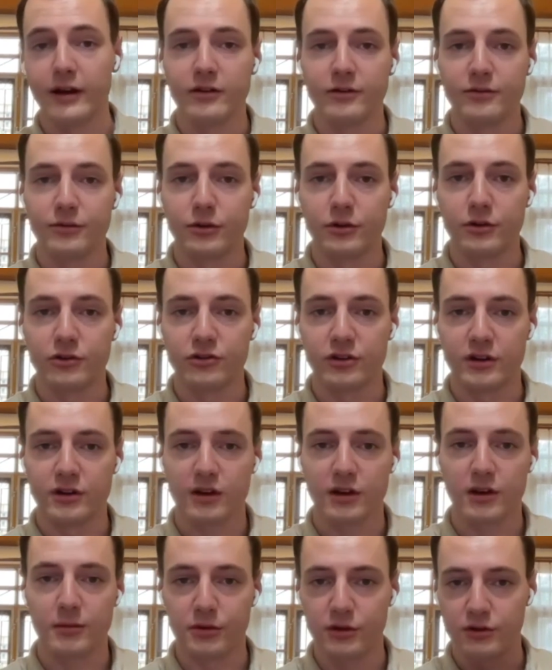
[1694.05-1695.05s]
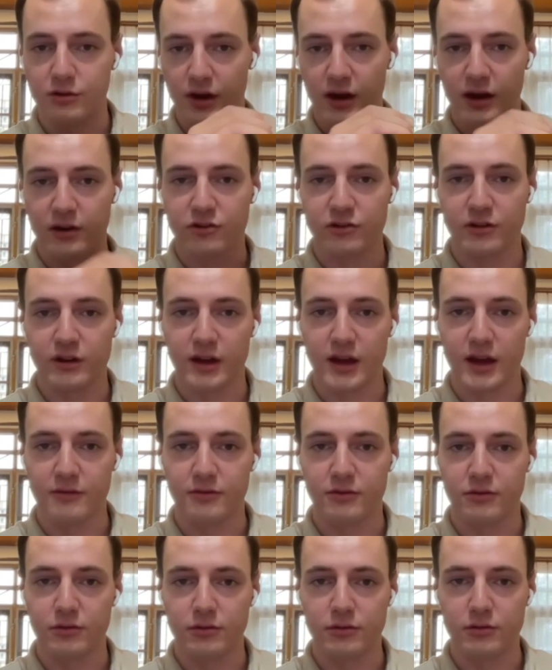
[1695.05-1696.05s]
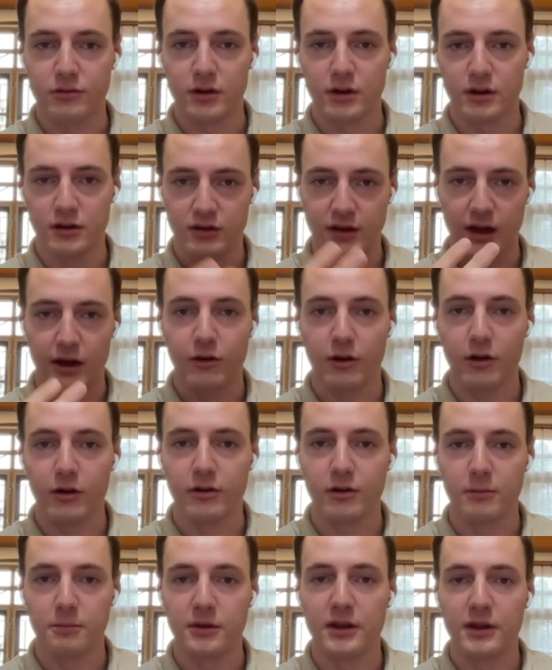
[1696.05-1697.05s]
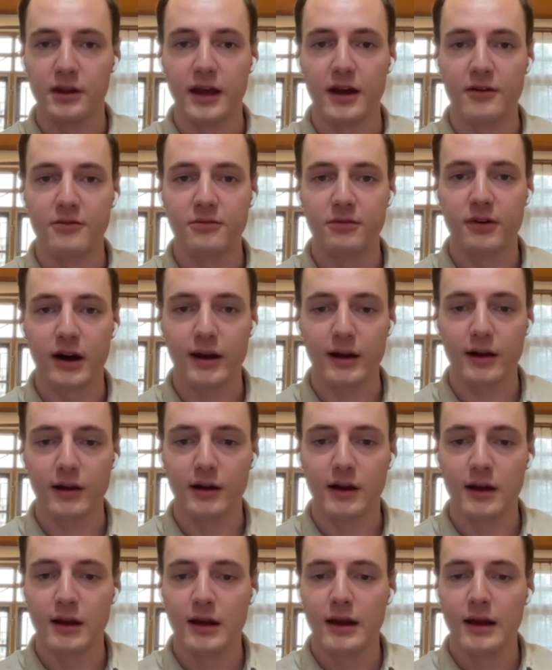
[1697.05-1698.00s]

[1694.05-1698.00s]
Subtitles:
unfortunately, but you actually have to download a PDF file.